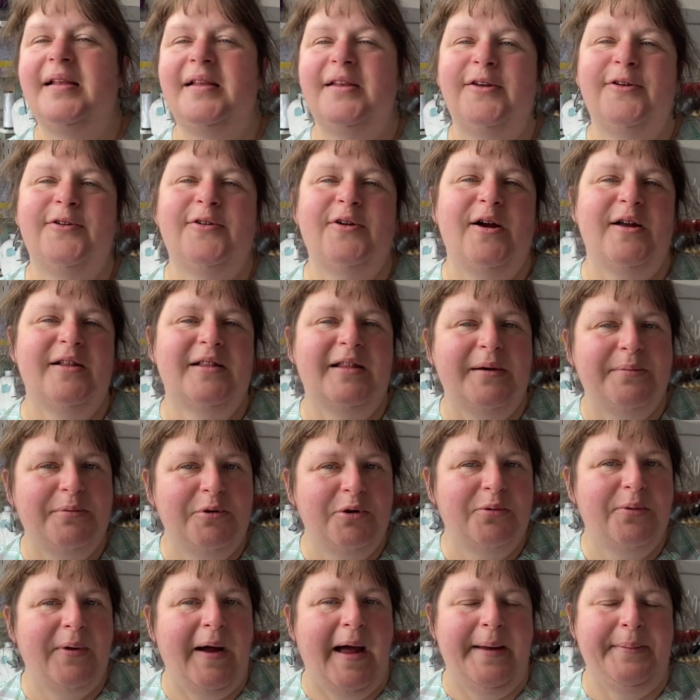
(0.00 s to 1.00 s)
You've got a
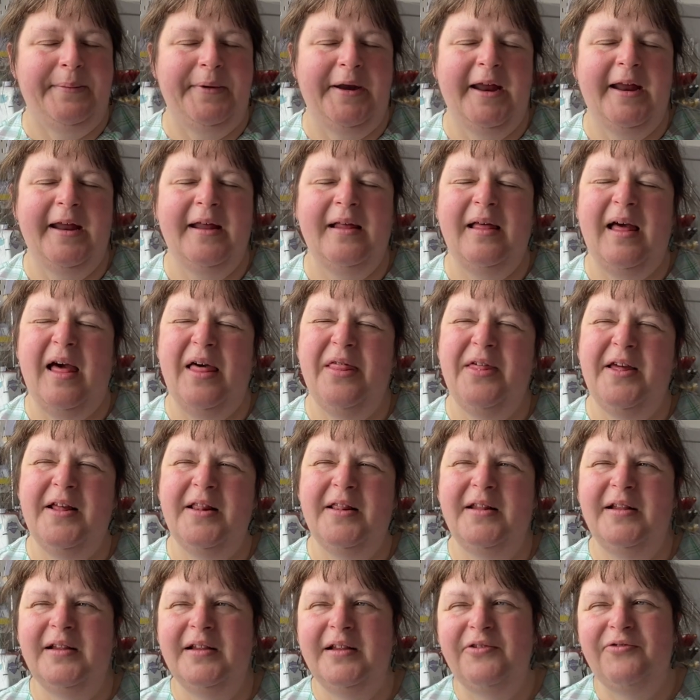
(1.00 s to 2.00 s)
double whammy. I think
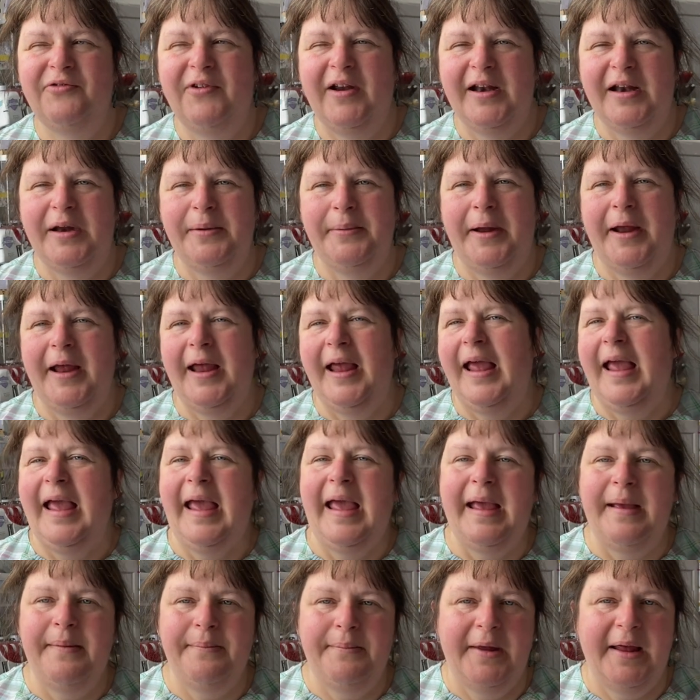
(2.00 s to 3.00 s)
there's around about
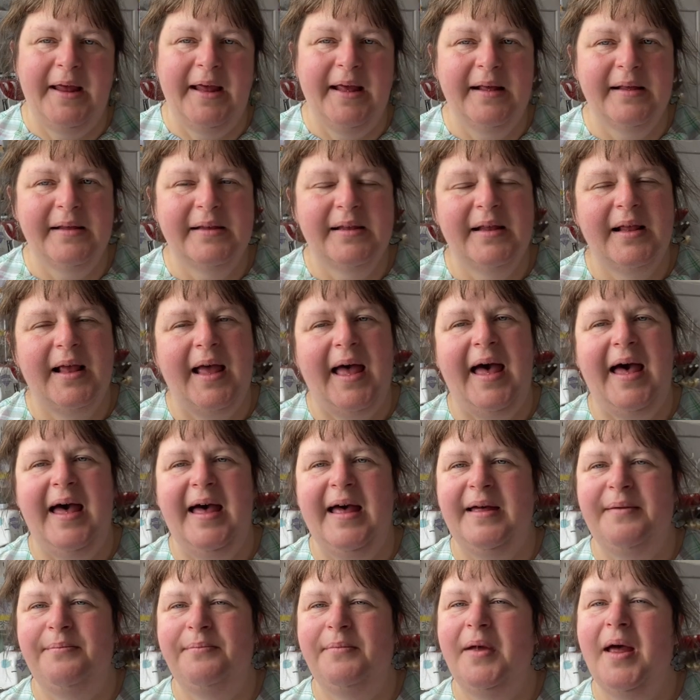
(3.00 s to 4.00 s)
eight makes.
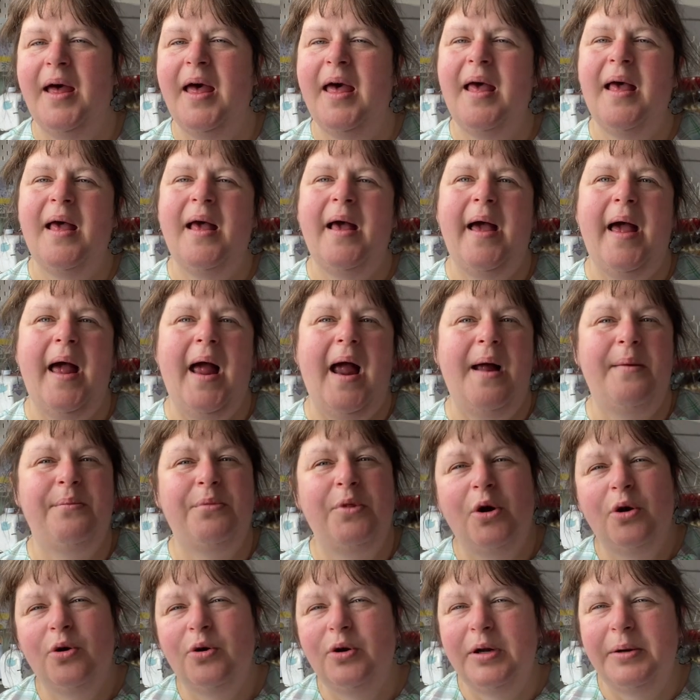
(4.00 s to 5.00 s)
Um, I'm
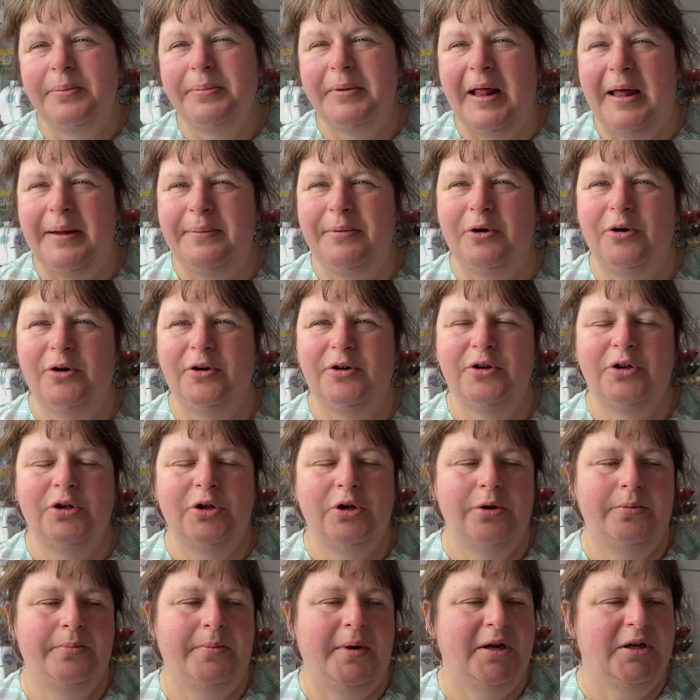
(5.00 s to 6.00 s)
not going to blabber on
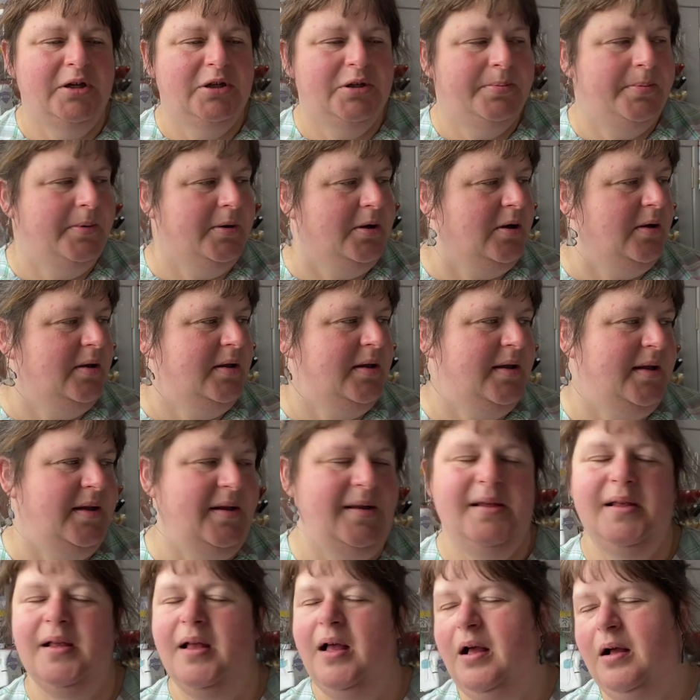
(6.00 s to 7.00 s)
too much because
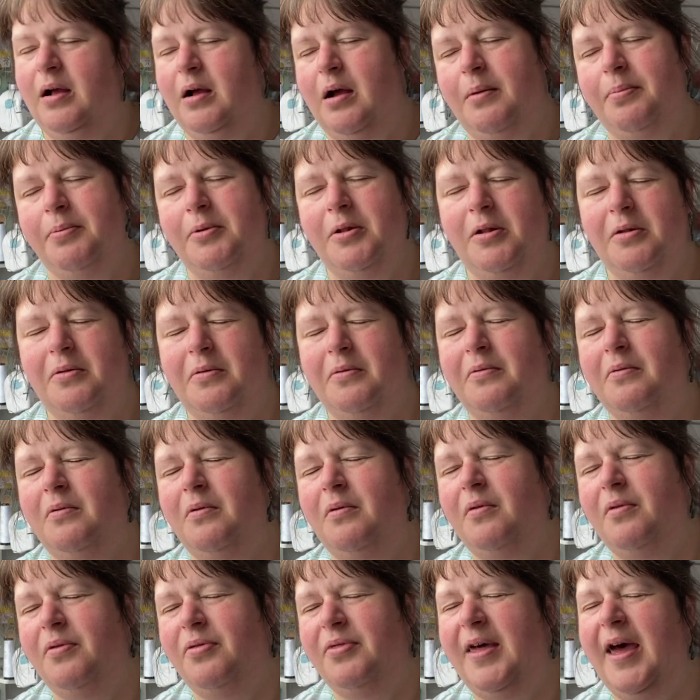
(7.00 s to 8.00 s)
there's a couple
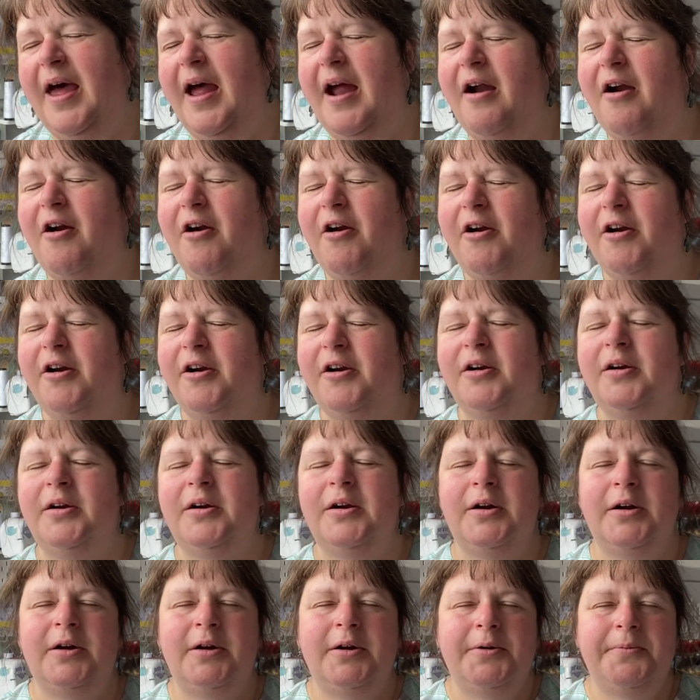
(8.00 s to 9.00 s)
that are
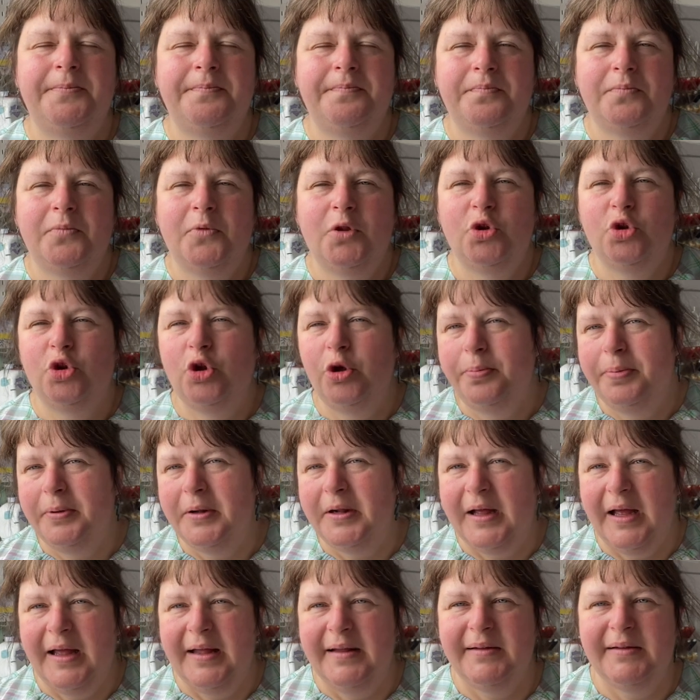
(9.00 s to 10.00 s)

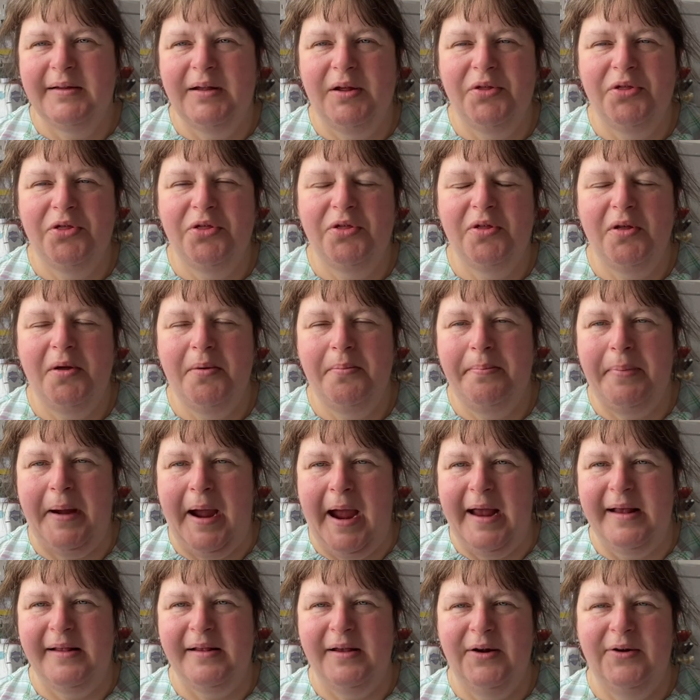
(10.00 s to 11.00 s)
duplicates of
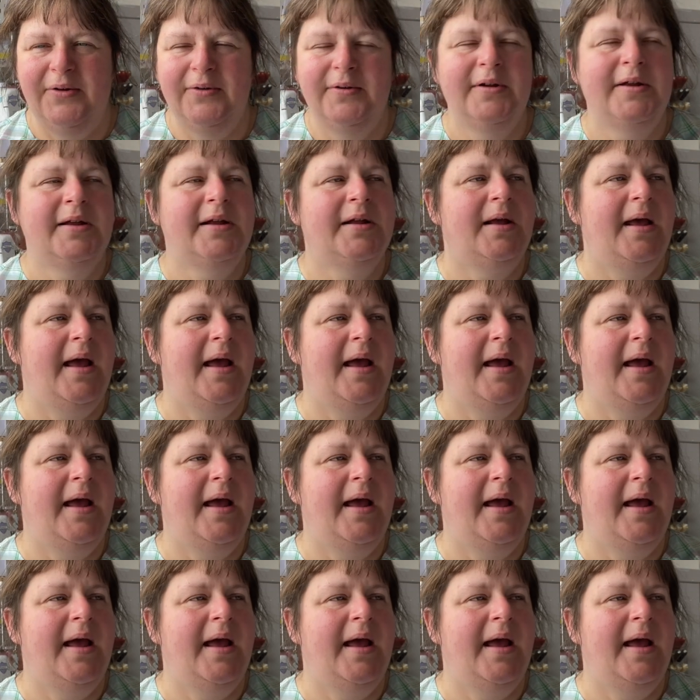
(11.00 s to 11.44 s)
patterns.